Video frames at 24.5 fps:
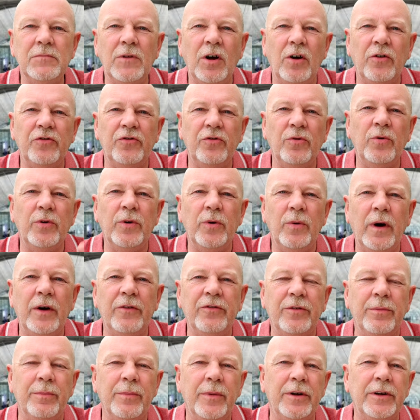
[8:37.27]
I'll sort you out
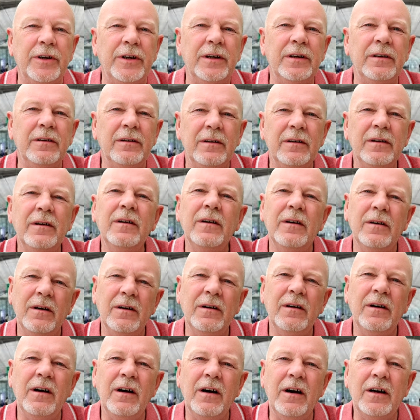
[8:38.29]
some money,
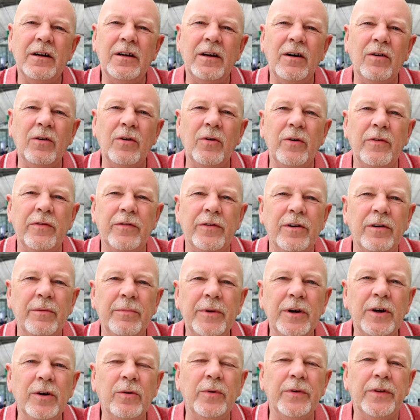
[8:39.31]
and I'll go for a
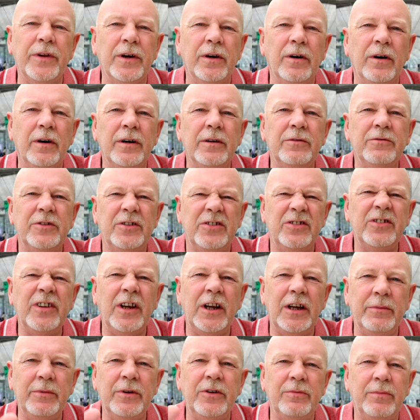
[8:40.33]
meal with the guy and just
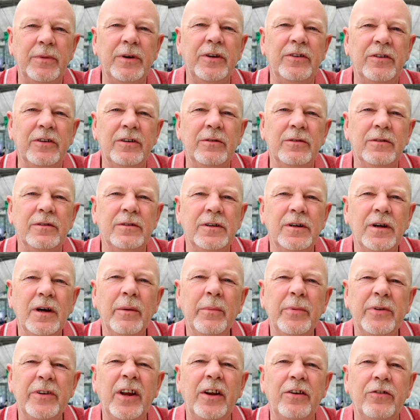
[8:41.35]
tell him he's meeting
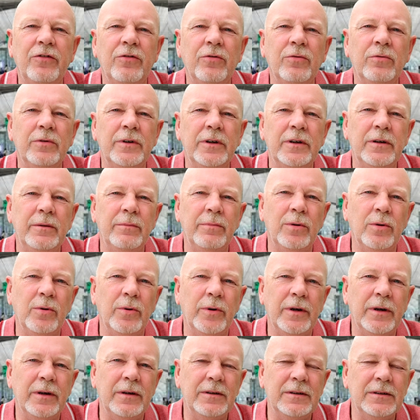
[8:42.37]
potential
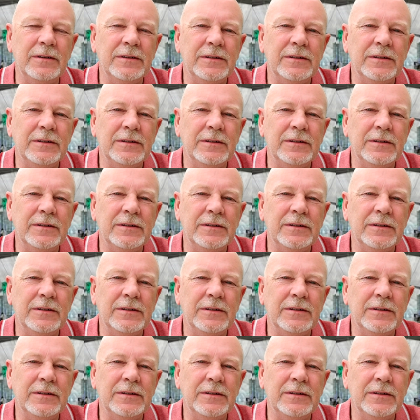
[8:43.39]
employer.